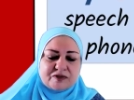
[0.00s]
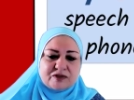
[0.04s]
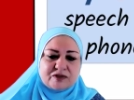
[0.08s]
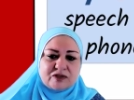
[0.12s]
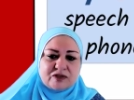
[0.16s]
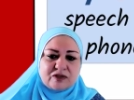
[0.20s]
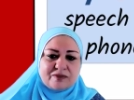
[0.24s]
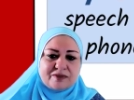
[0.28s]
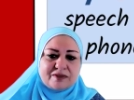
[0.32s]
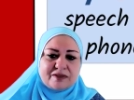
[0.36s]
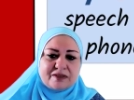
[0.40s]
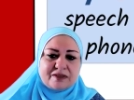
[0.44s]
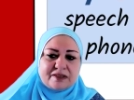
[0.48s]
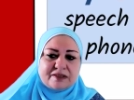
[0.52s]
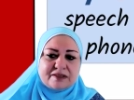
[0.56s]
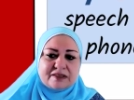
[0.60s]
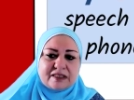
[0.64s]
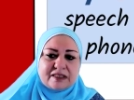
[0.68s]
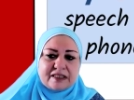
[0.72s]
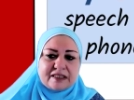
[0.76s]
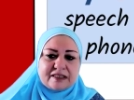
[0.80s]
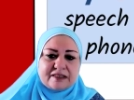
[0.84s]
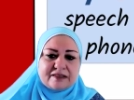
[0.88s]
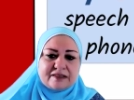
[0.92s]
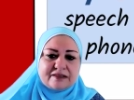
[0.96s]
So in this
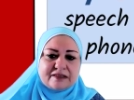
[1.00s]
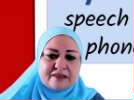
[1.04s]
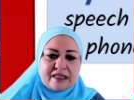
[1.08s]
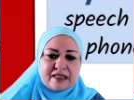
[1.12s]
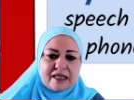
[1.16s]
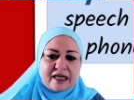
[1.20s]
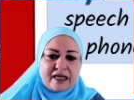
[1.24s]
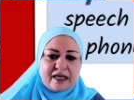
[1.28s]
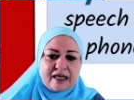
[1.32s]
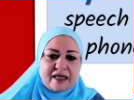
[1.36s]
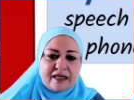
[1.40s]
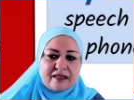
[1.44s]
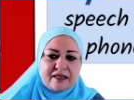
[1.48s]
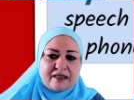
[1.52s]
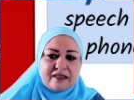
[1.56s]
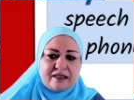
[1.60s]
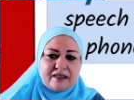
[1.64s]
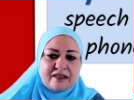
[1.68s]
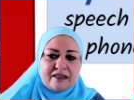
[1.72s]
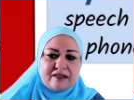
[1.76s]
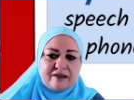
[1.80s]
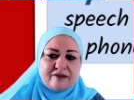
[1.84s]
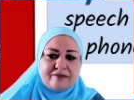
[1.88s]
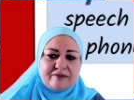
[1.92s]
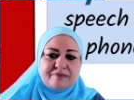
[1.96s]
case, the
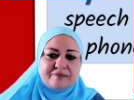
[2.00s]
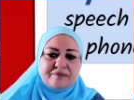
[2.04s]
A